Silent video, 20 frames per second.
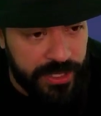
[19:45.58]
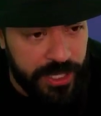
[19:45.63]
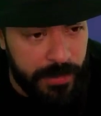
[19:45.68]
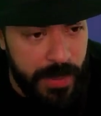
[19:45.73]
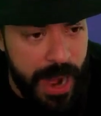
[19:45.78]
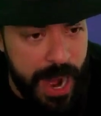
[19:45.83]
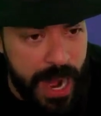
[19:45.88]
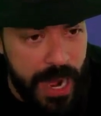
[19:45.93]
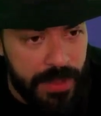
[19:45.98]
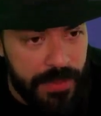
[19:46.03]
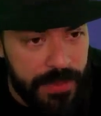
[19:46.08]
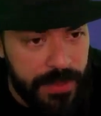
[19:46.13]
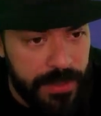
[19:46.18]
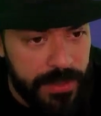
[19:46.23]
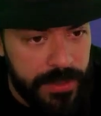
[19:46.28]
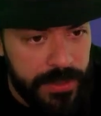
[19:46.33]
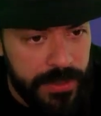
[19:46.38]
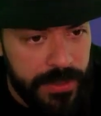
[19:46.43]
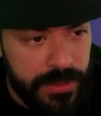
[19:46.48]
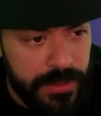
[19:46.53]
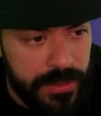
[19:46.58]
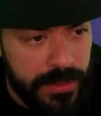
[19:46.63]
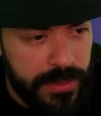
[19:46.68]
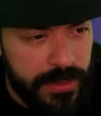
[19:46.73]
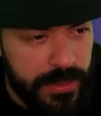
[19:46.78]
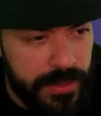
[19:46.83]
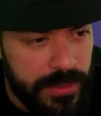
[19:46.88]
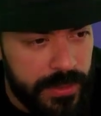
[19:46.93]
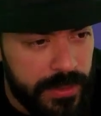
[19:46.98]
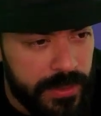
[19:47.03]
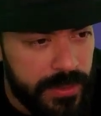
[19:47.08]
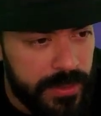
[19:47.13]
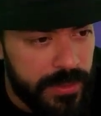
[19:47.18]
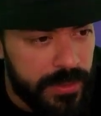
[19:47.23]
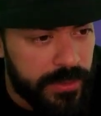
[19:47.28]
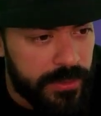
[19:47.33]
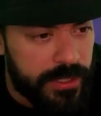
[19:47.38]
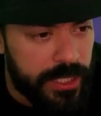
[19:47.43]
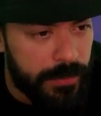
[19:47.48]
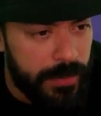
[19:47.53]
Come on!
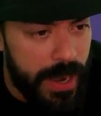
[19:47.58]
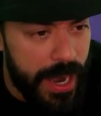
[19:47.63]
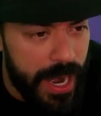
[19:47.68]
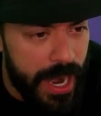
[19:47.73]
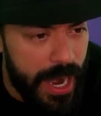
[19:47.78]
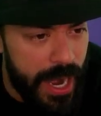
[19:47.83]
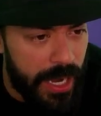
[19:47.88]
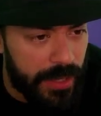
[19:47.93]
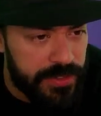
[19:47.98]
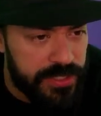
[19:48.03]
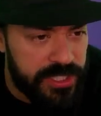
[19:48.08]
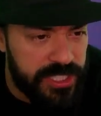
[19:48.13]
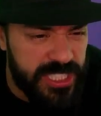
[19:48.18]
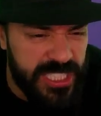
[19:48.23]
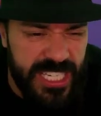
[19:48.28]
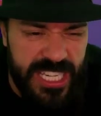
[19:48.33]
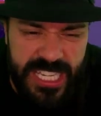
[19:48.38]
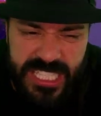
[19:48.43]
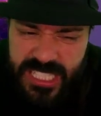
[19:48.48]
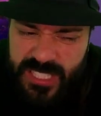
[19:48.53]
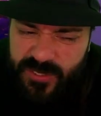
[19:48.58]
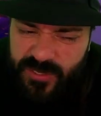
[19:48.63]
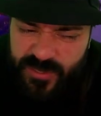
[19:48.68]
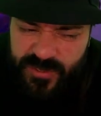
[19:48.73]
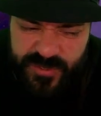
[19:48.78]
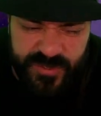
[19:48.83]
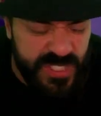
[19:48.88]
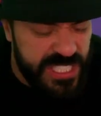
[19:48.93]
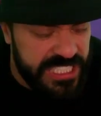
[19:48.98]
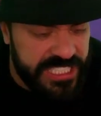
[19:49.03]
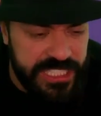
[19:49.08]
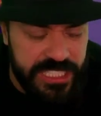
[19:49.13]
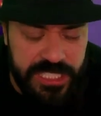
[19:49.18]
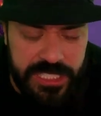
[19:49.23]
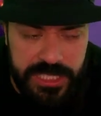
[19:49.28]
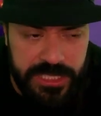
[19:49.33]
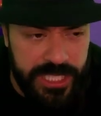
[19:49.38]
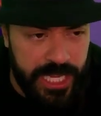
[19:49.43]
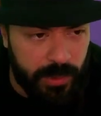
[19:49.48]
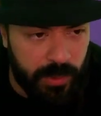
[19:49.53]
Come on! Just fucking
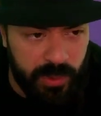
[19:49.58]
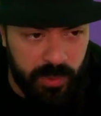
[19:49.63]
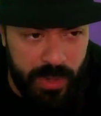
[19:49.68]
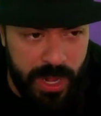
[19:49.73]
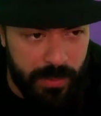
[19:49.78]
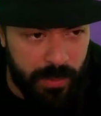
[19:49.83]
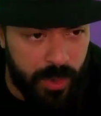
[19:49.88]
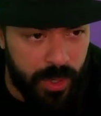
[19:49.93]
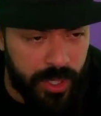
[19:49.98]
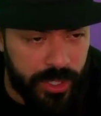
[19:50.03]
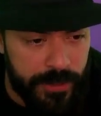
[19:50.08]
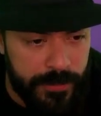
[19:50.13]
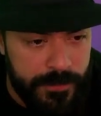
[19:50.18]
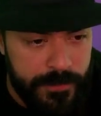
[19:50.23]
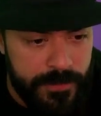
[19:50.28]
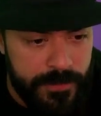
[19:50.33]
connect with one more!